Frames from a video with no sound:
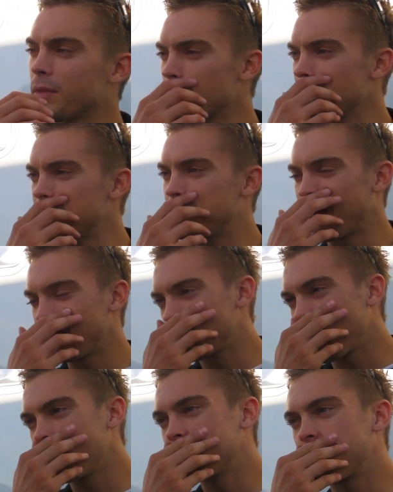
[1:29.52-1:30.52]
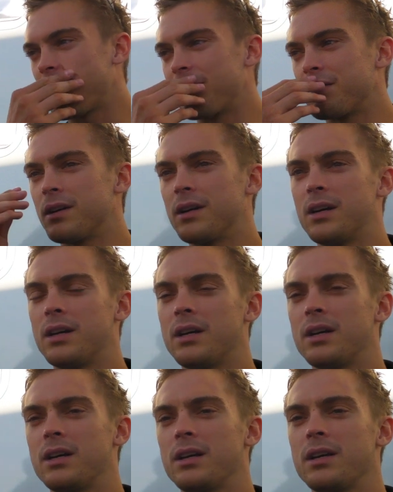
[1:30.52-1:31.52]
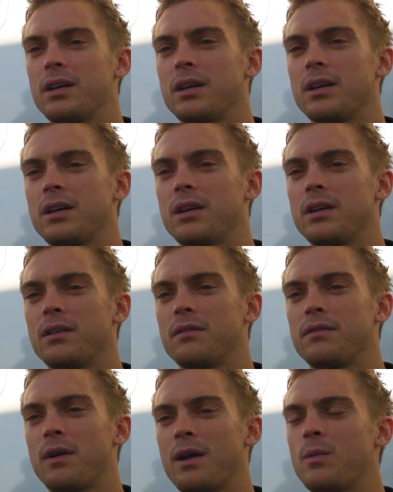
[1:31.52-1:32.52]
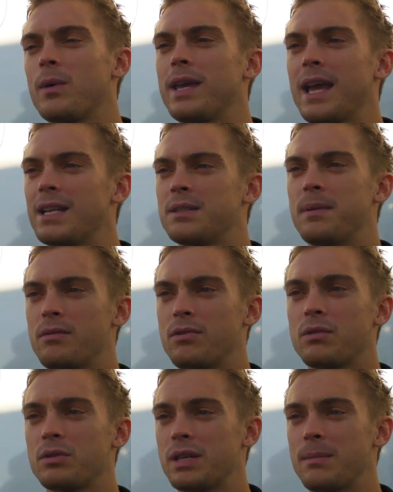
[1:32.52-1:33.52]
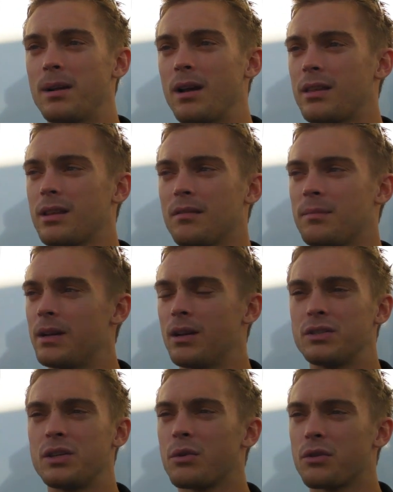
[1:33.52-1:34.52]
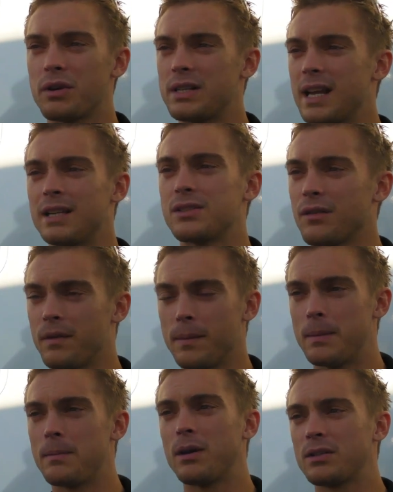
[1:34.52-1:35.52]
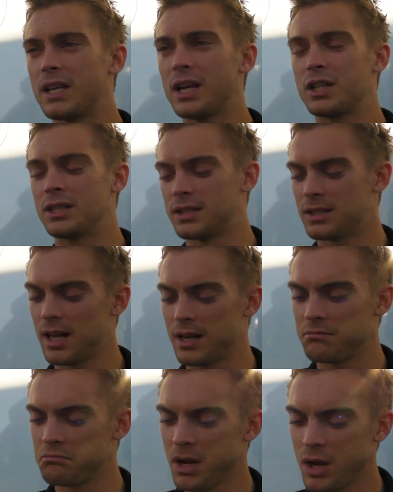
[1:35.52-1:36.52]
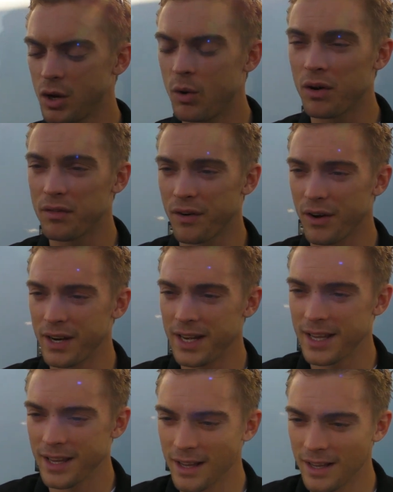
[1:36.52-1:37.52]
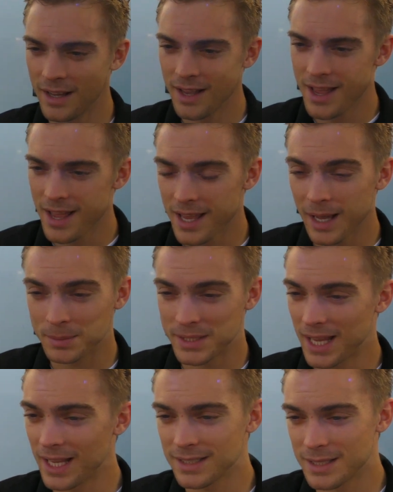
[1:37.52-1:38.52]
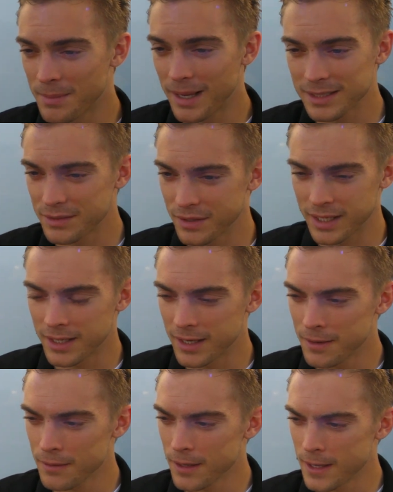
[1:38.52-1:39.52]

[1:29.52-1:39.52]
race pace wise throughout the weekend's been real similar. I think I've been like 2 or 3 tenths off him in most sessions, and then qualifying he ups the ante massively. You know,